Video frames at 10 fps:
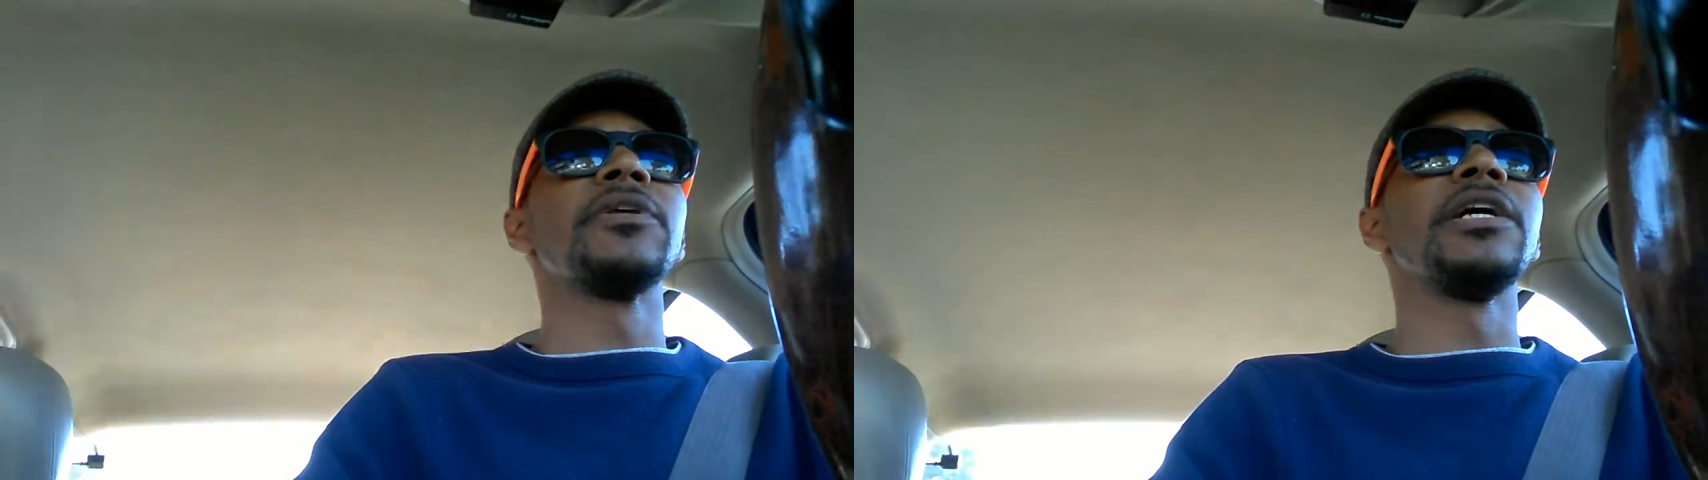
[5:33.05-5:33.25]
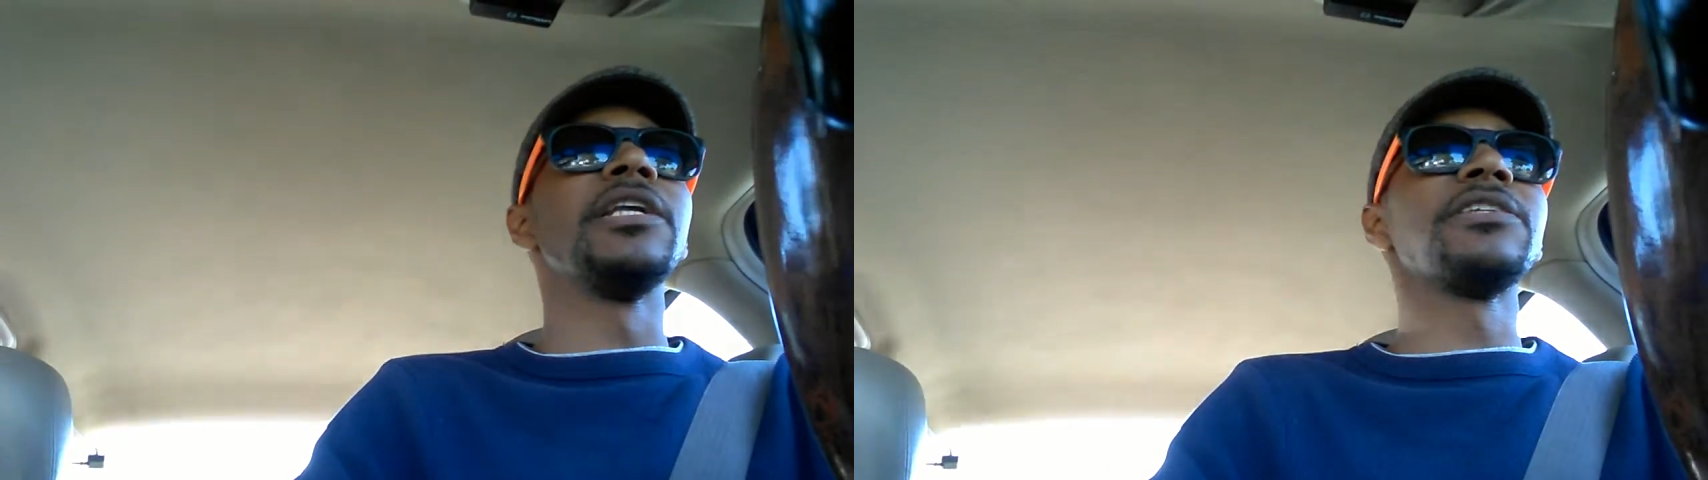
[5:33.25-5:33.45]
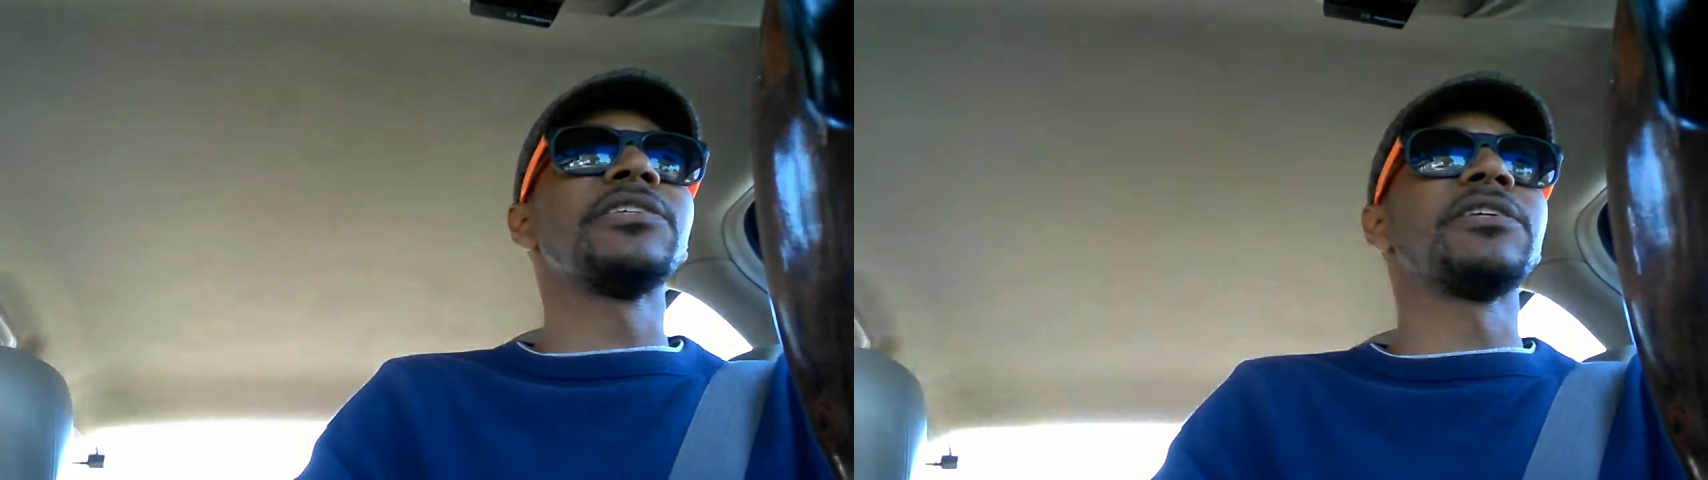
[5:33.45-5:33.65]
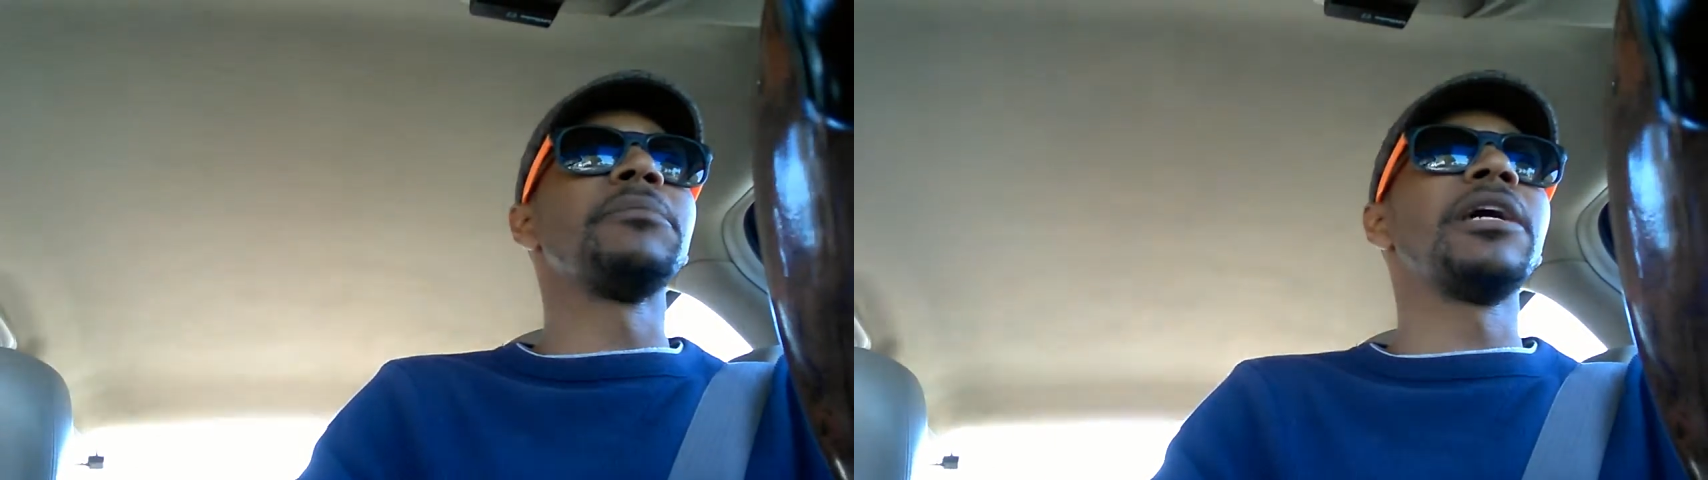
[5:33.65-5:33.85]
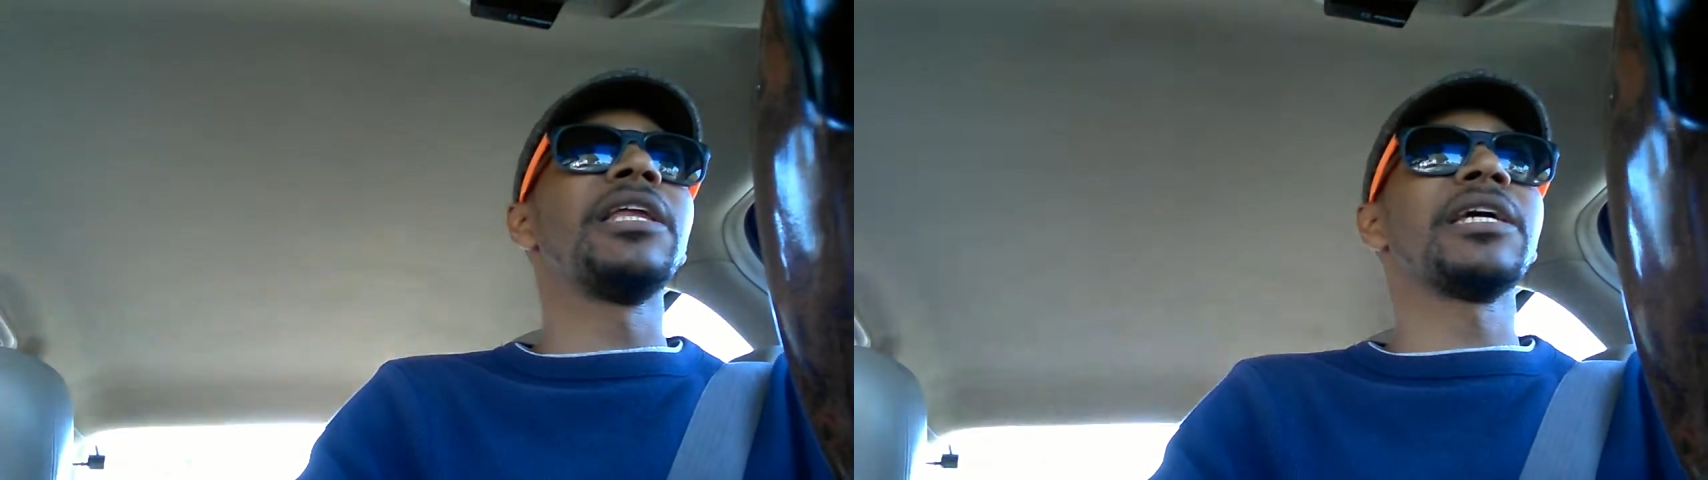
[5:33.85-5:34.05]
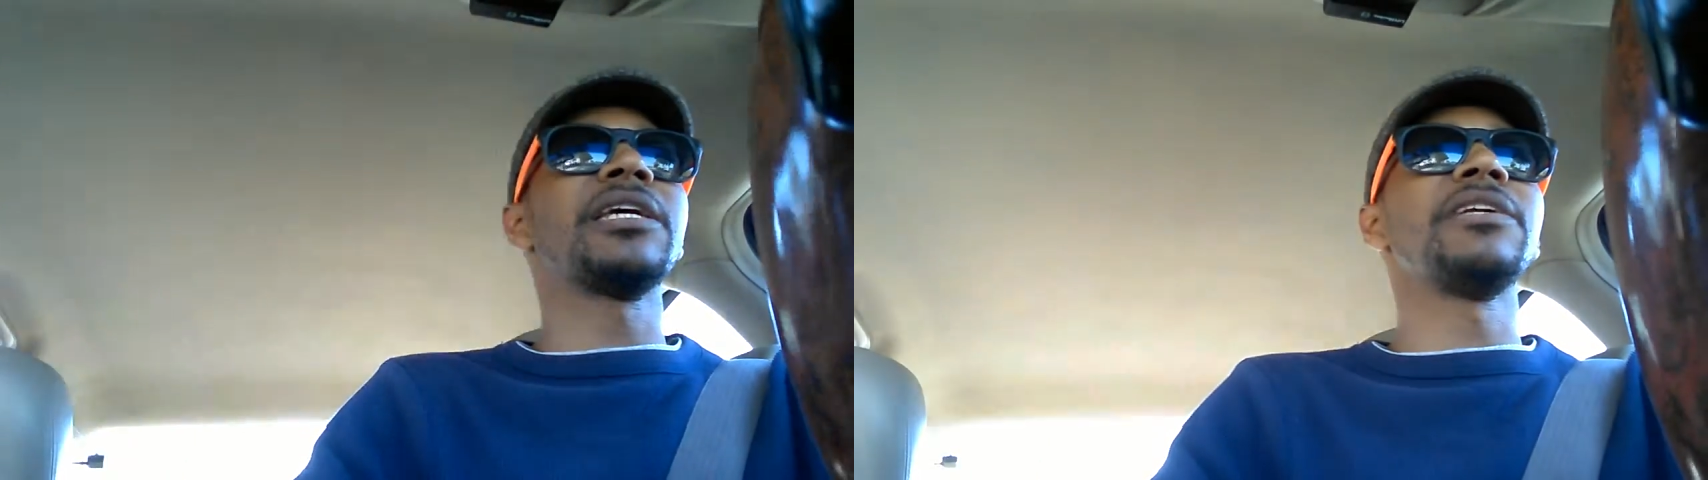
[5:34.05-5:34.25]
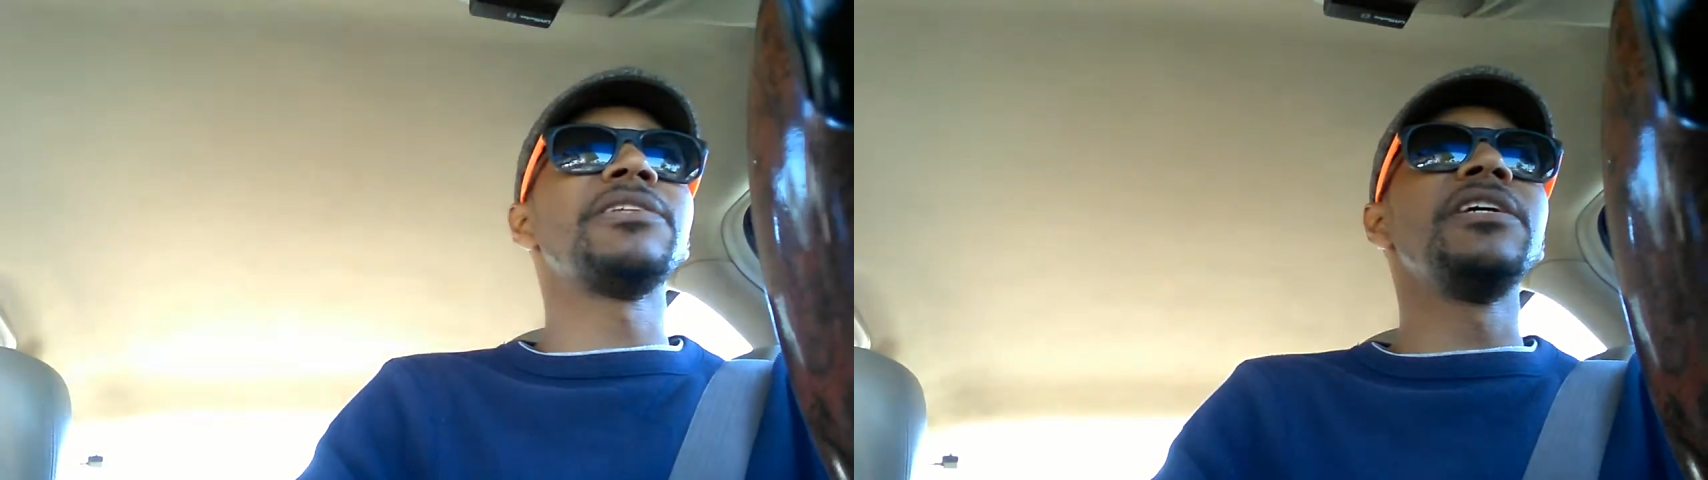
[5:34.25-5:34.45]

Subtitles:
unless it's somebody like against